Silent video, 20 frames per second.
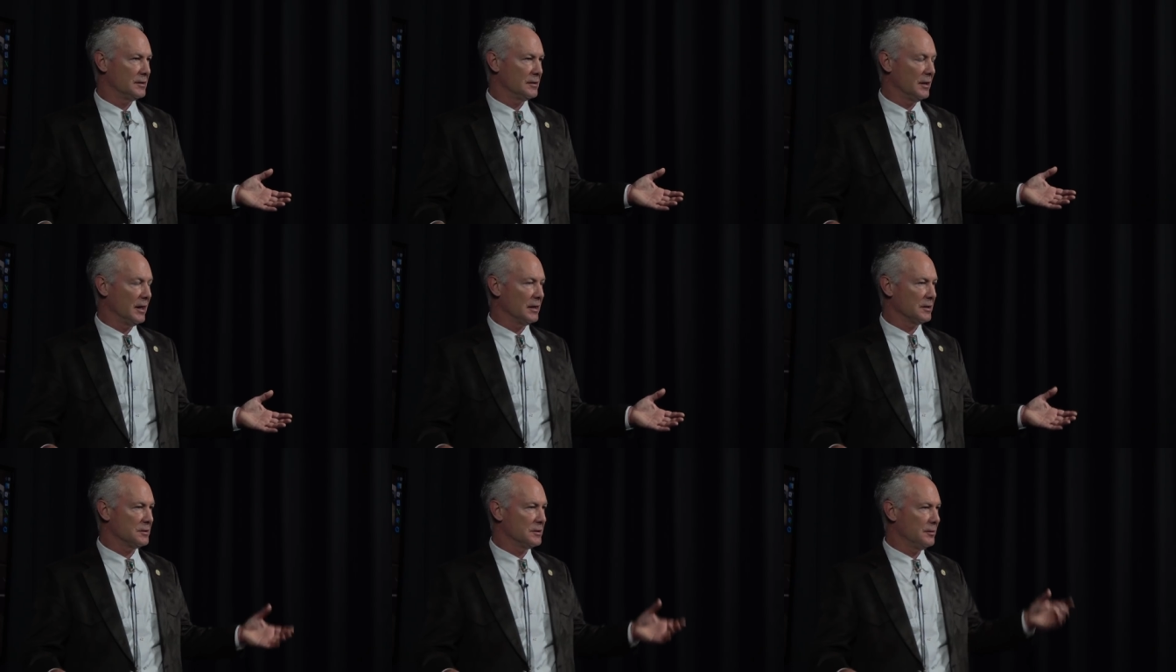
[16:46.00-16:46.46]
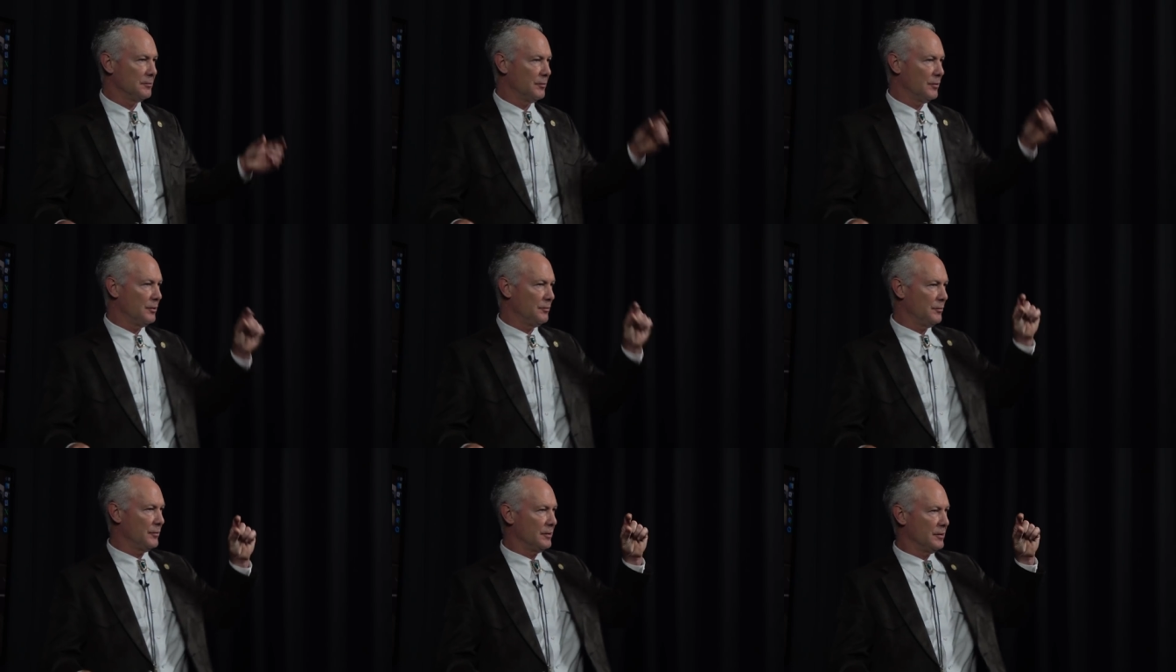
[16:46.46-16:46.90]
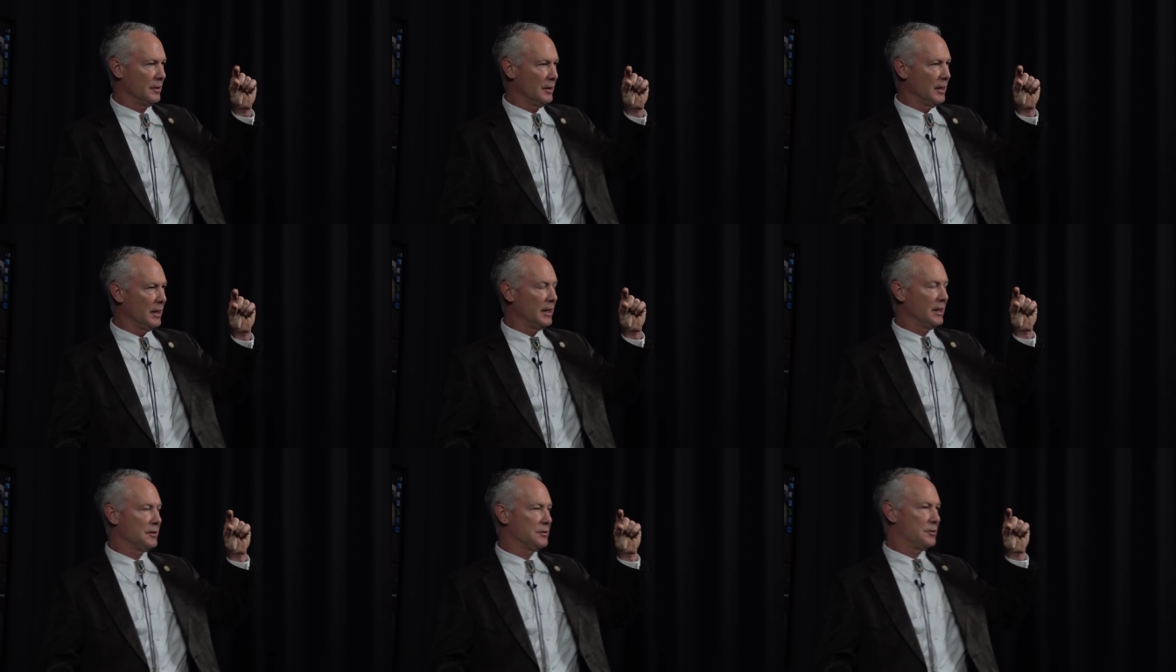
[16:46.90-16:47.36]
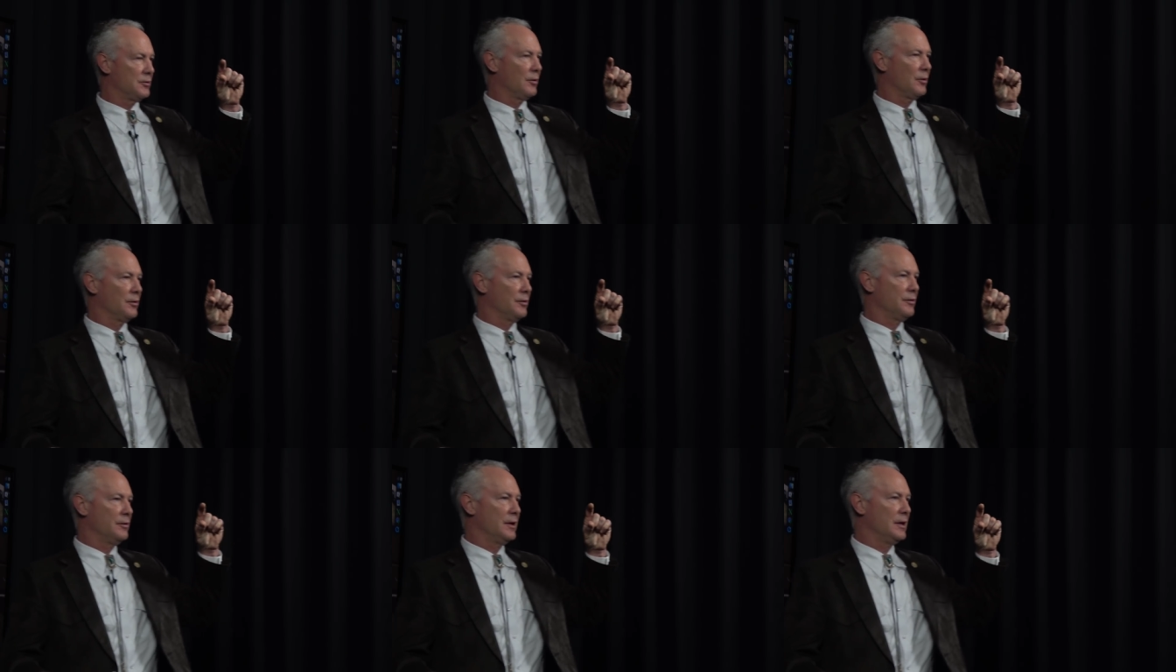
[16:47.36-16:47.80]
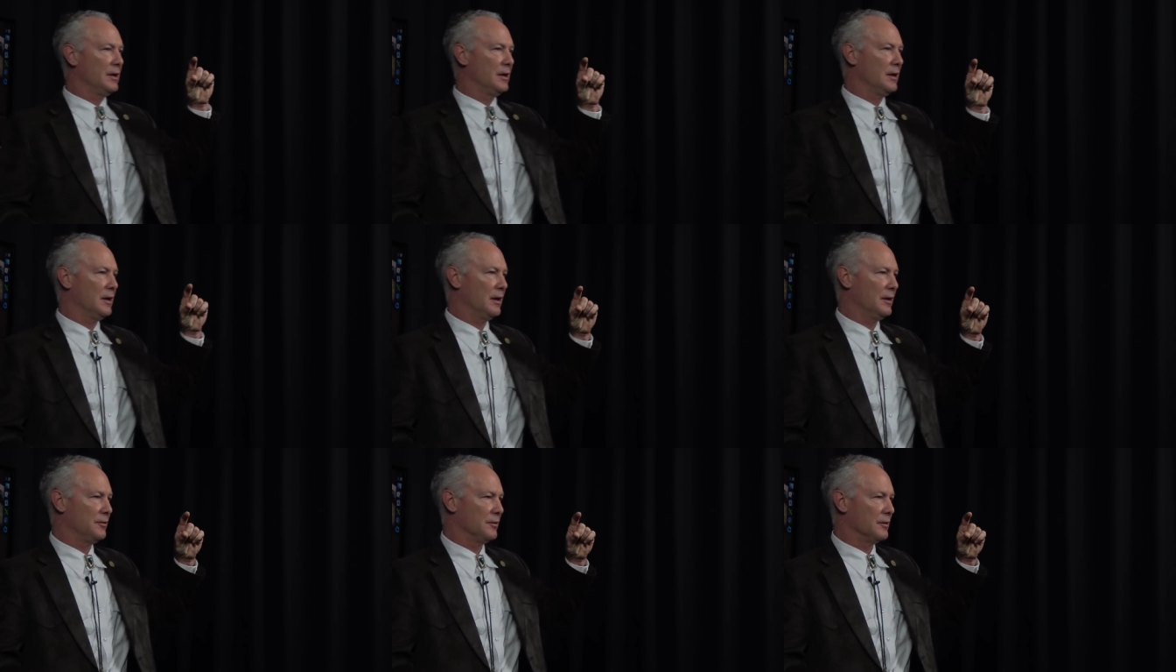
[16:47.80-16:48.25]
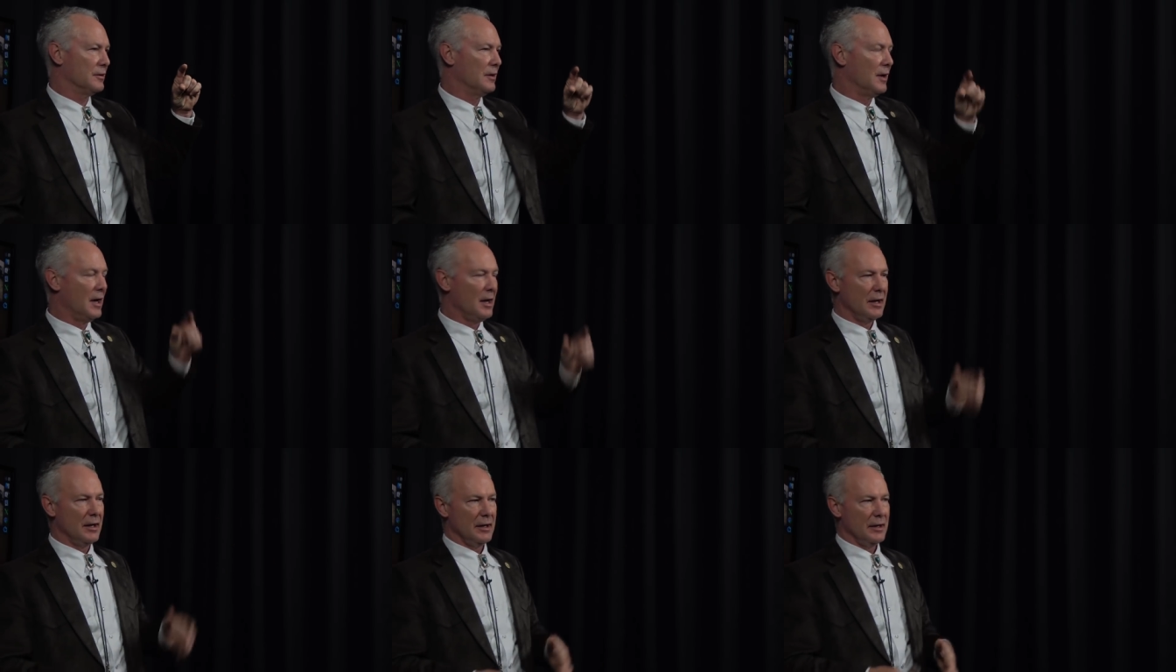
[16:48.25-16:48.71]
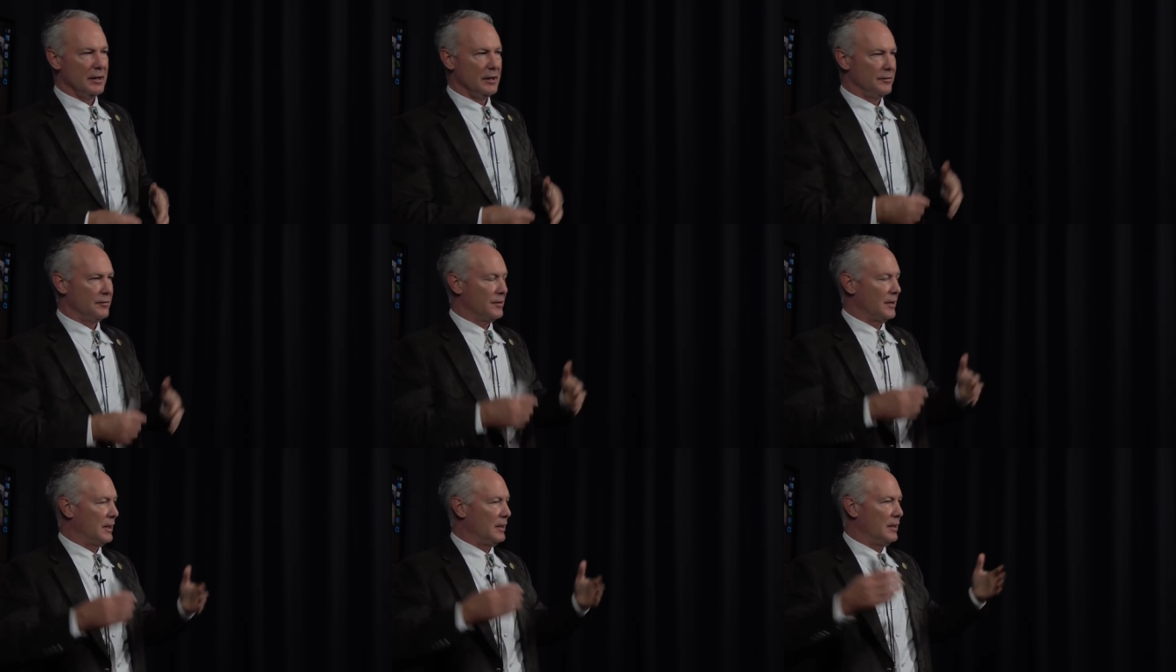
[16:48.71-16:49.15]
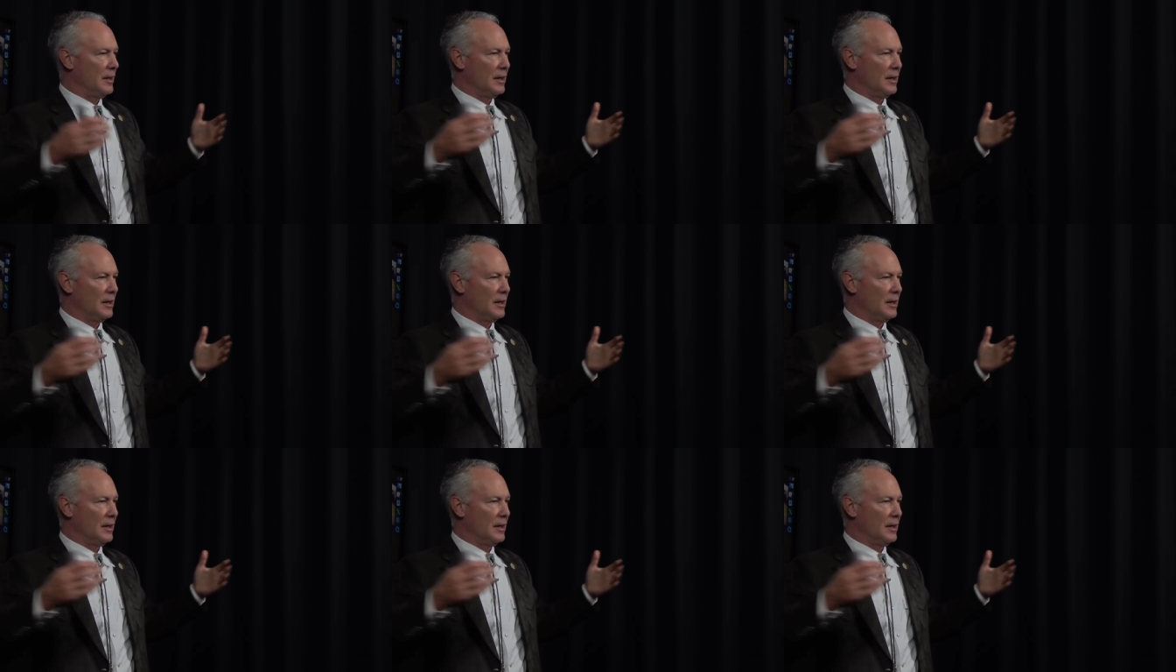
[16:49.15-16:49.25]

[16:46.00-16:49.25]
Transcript: It's like someone with a leg shorter than the other. If they